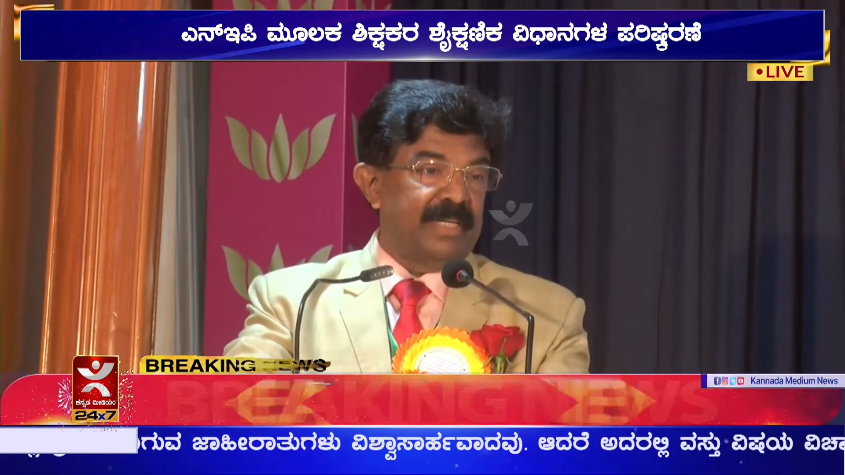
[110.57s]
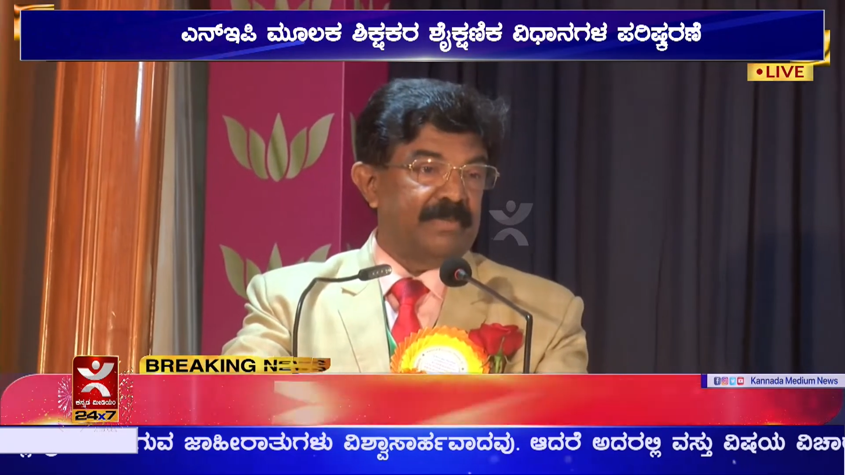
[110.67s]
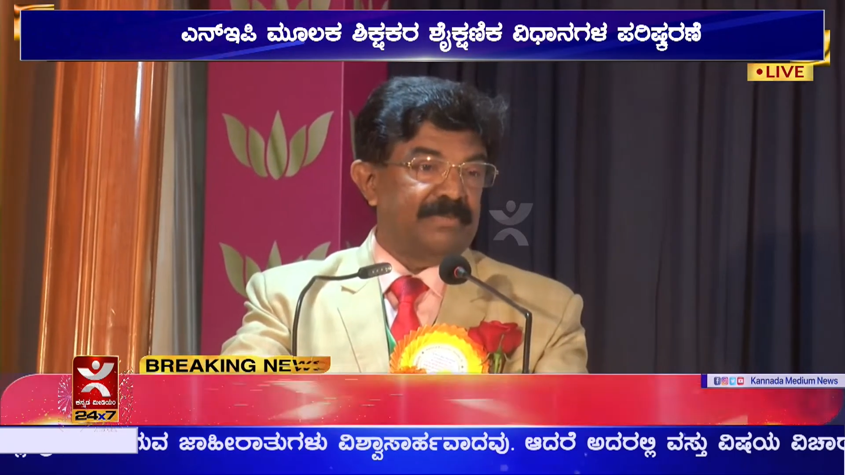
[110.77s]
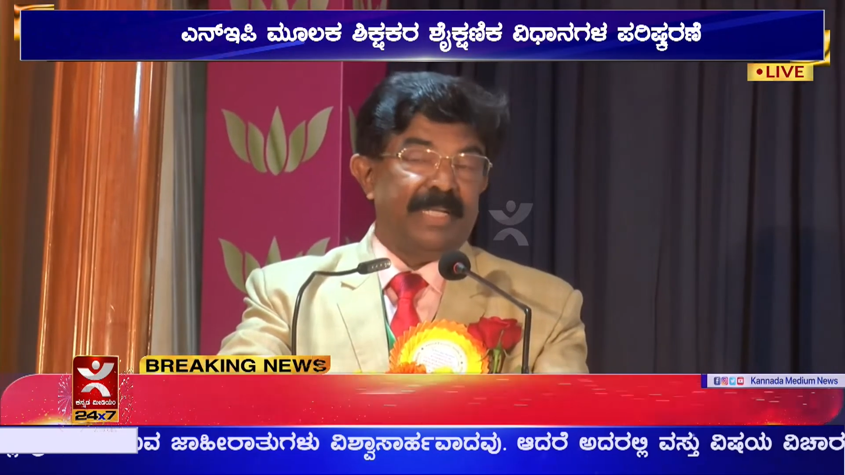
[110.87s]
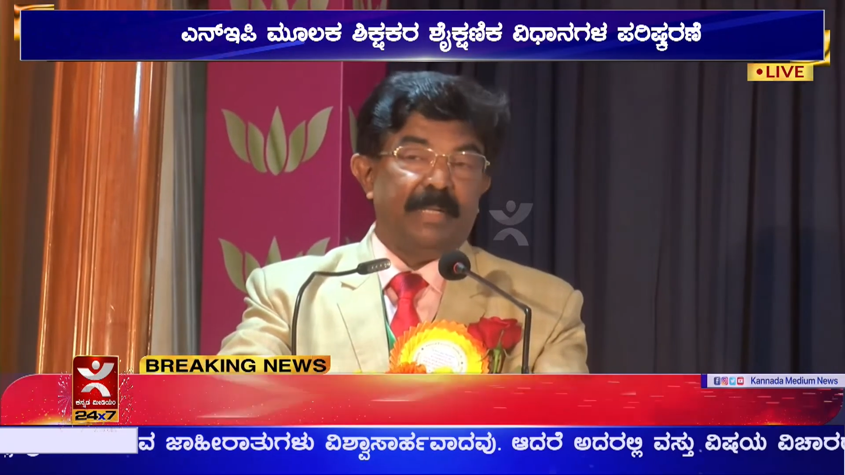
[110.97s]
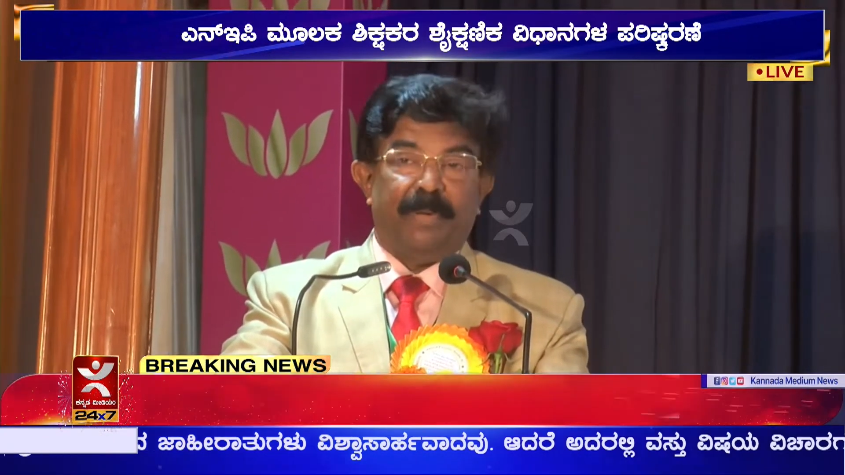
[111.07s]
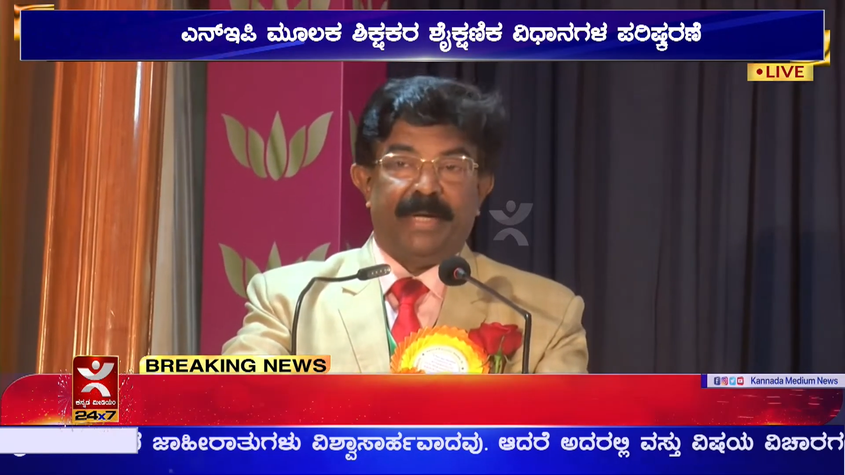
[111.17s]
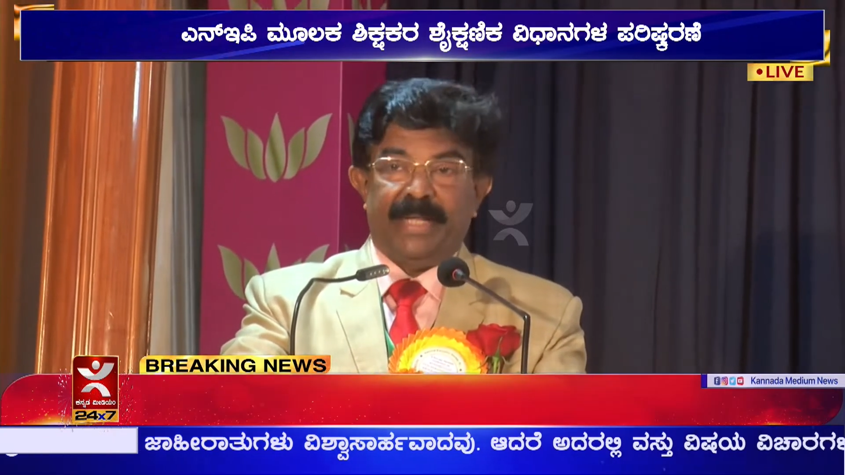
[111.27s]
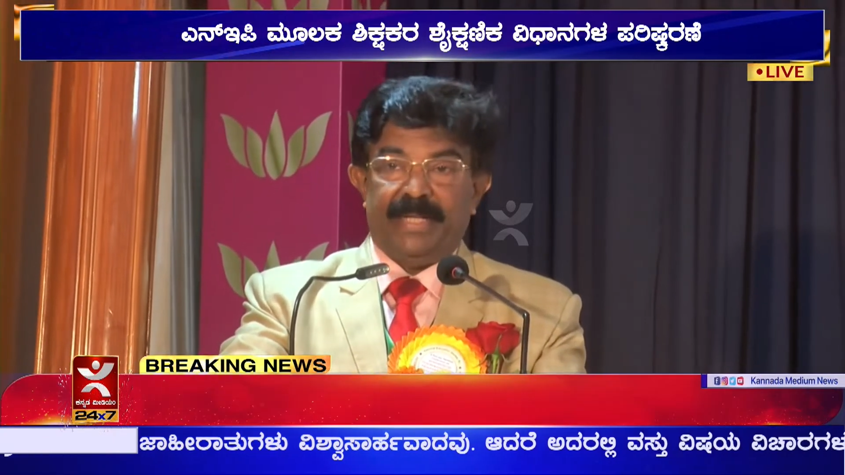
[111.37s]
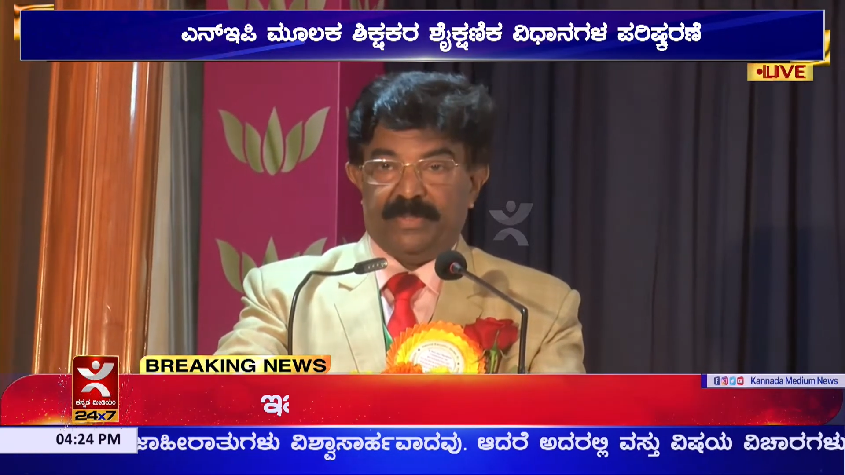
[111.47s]
year of
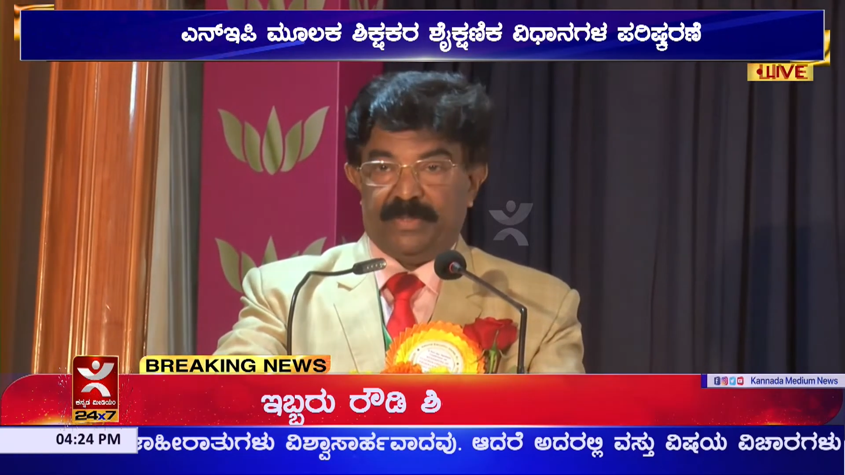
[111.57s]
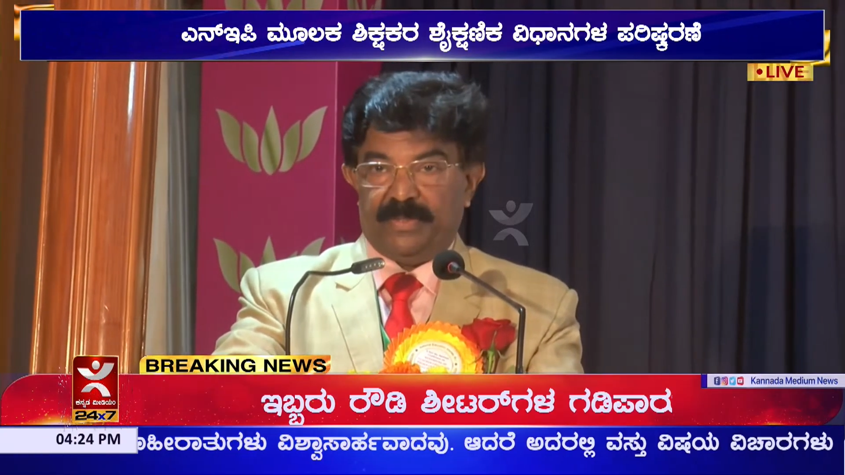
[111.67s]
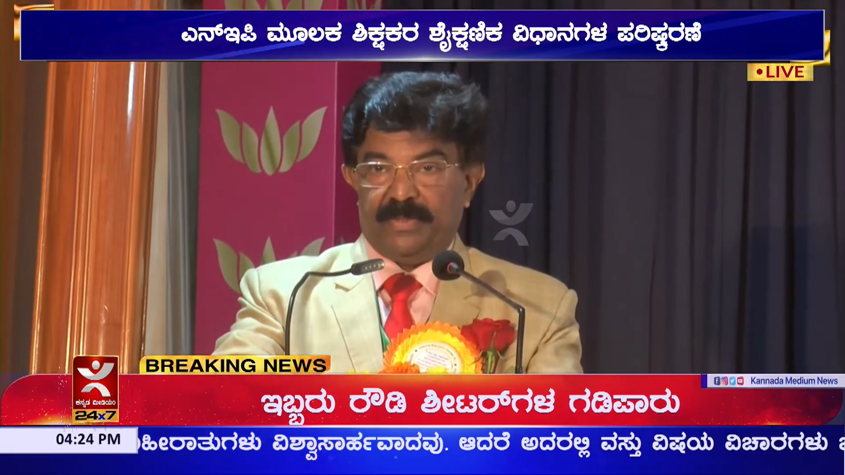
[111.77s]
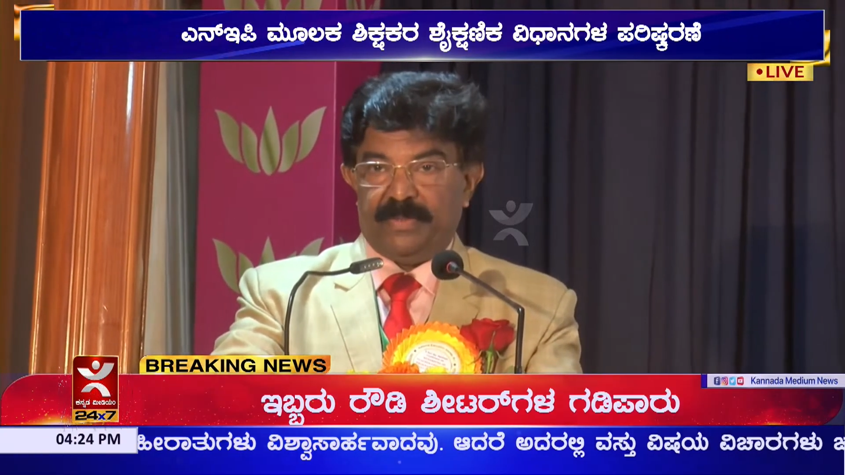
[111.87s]
independence?